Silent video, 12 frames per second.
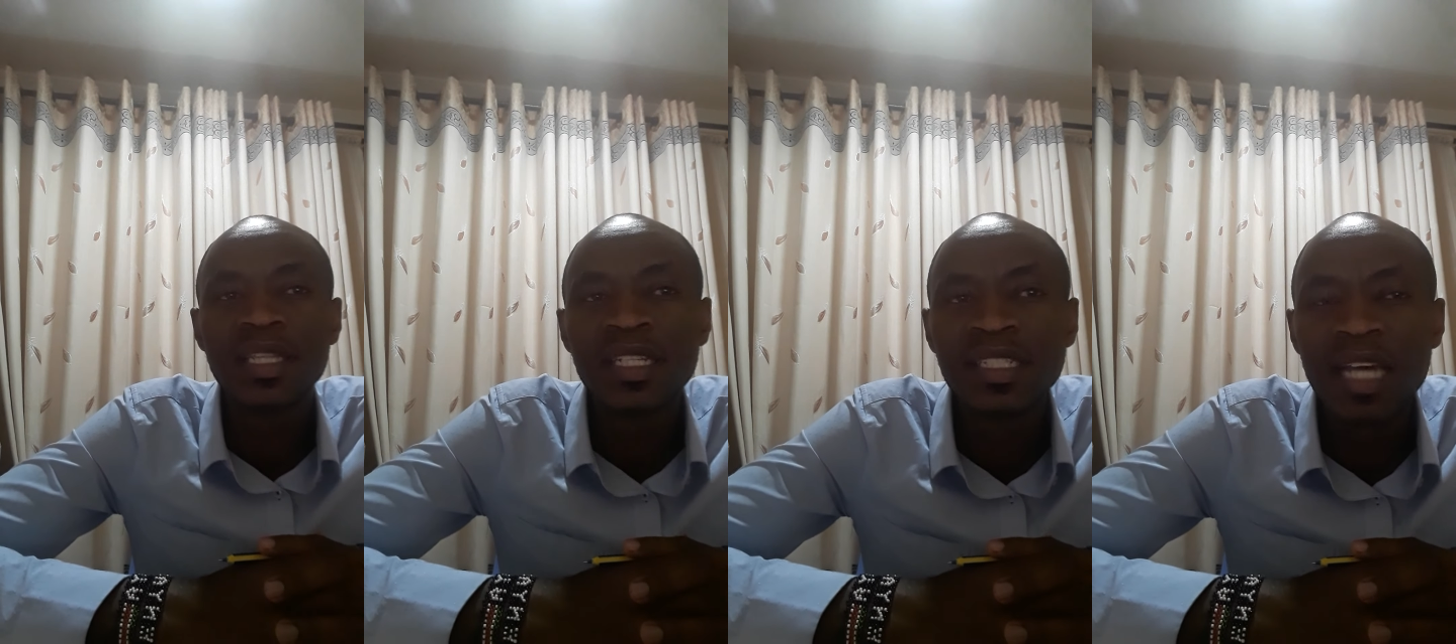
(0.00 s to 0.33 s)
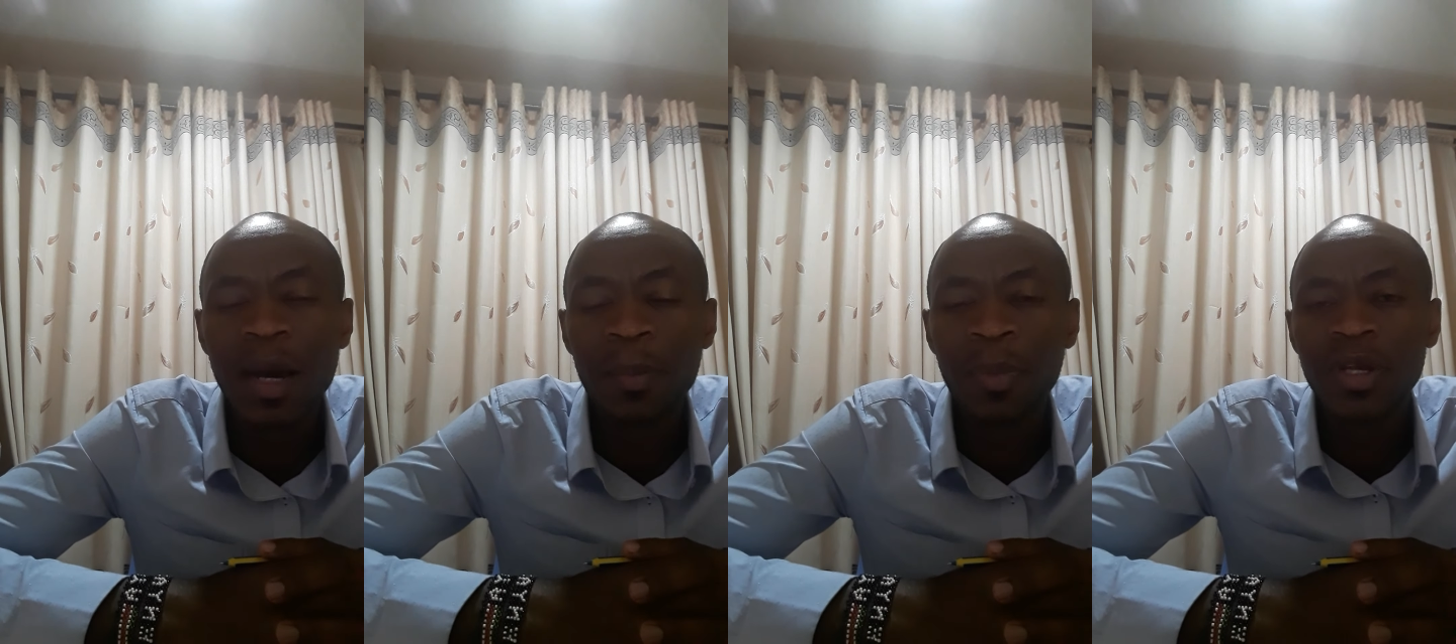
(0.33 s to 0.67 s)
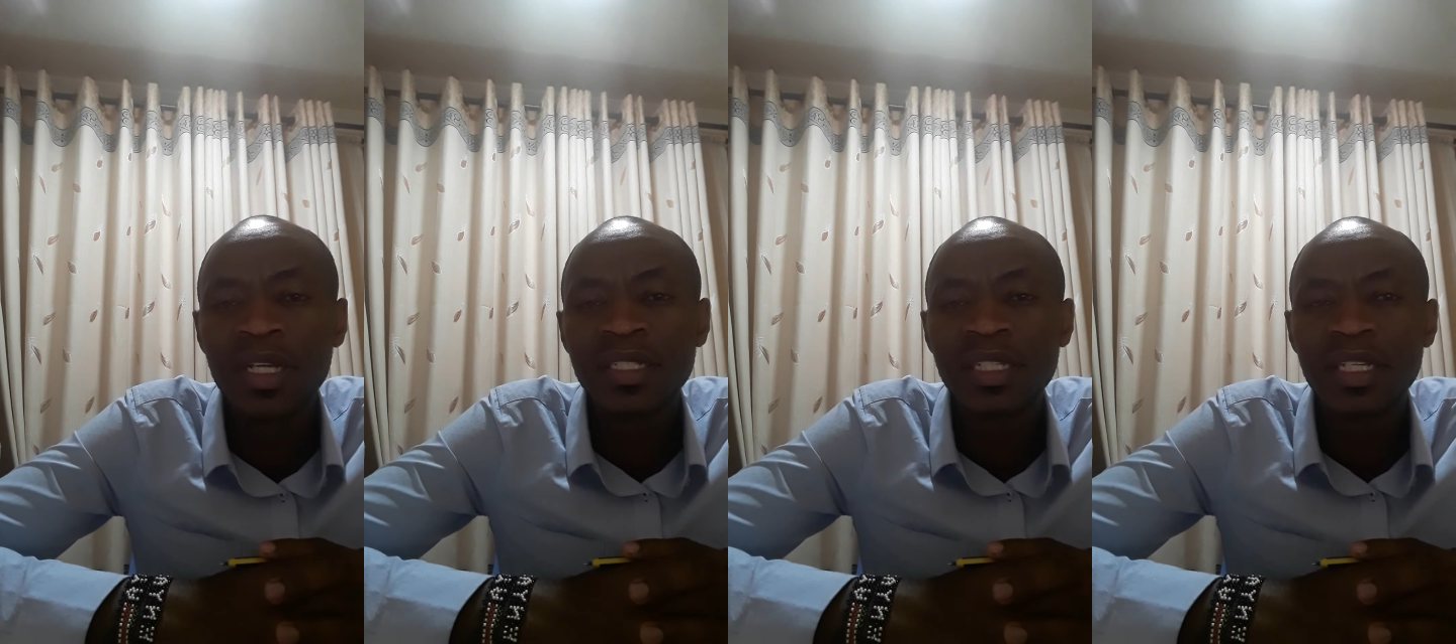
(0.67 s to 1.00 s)
These are
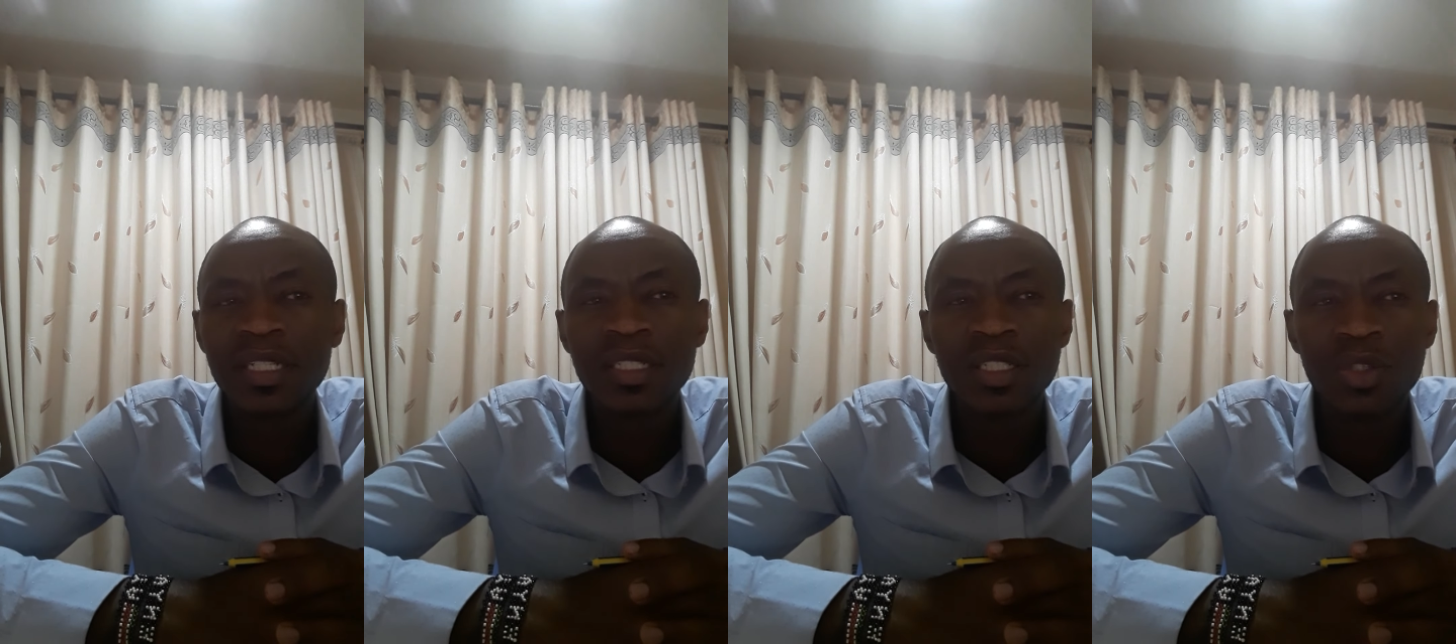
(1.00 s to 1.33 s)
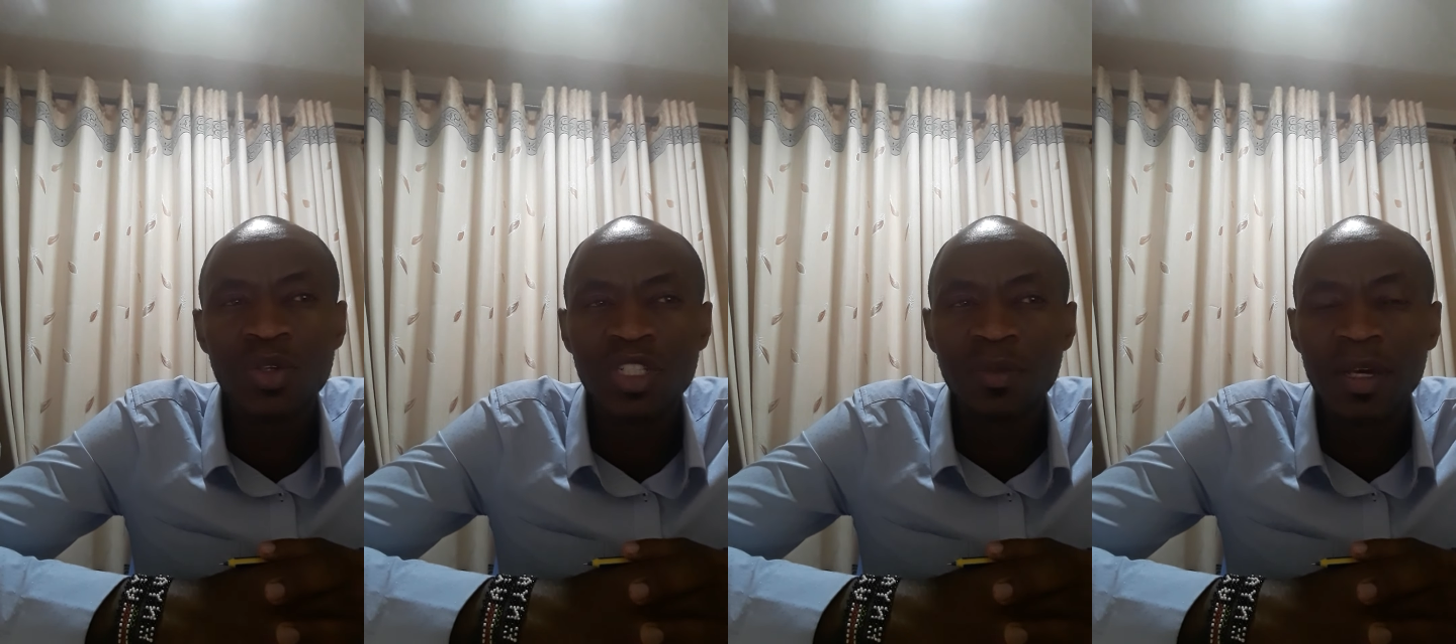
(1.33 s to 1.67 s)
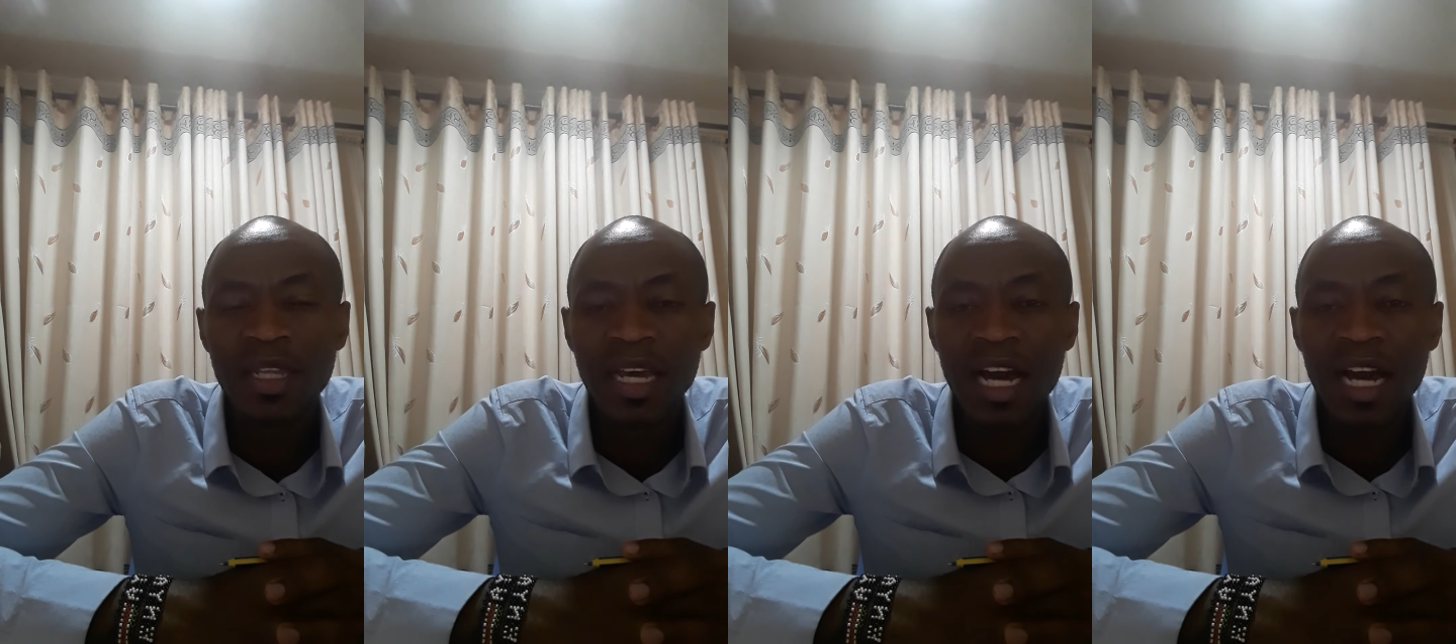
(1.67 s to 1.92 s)
policies used by the